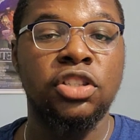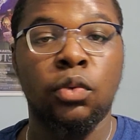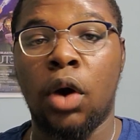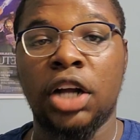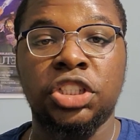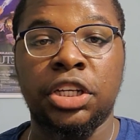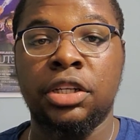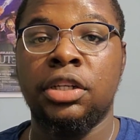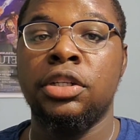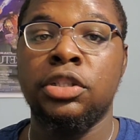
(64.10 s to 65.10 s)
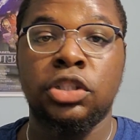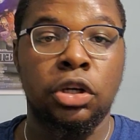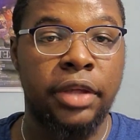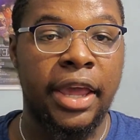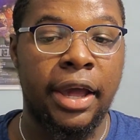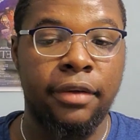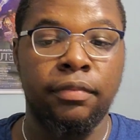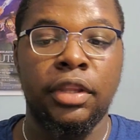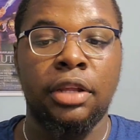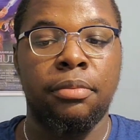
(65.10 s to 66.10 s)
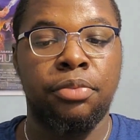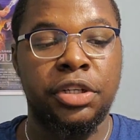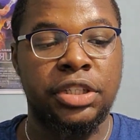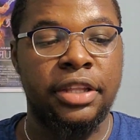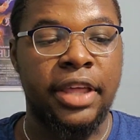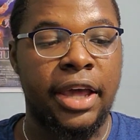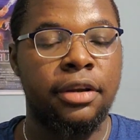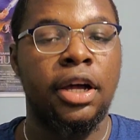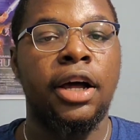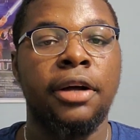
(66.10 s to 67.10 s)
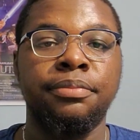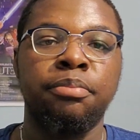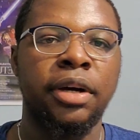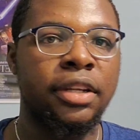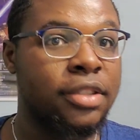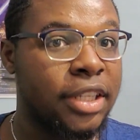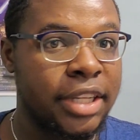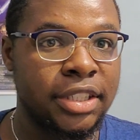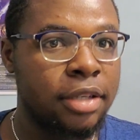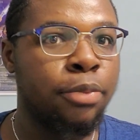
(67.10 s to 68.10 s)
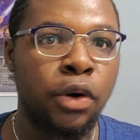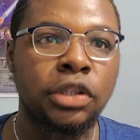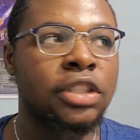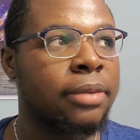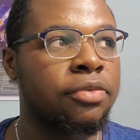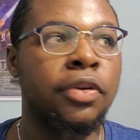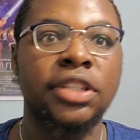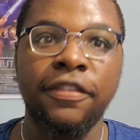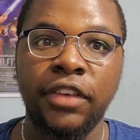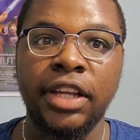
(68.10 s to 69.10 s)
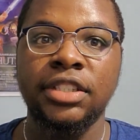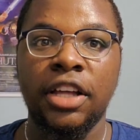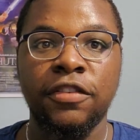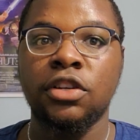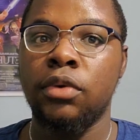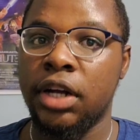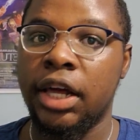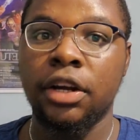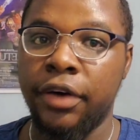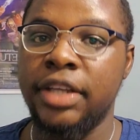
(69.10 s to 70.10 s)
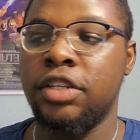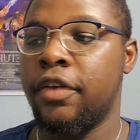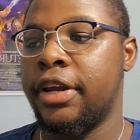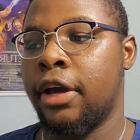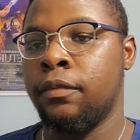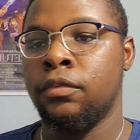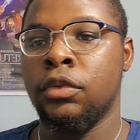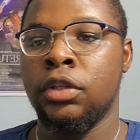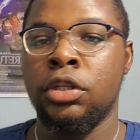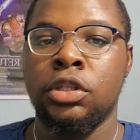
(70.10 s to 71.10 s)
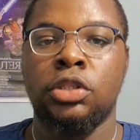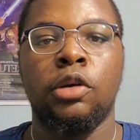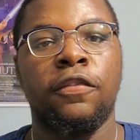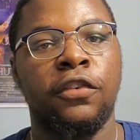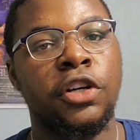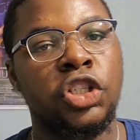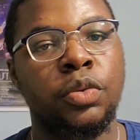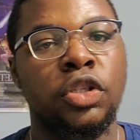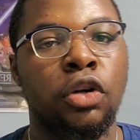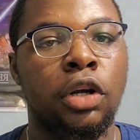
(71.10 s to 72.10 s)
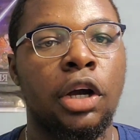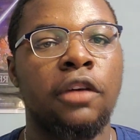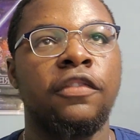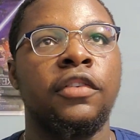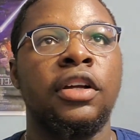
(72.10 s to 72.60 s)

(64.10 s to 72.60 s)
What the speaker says: to watch it. So yeah, appreciate that. But let's get to the Boruto chapter because I feel like stuff is going kind of crazy right now. So first we start off.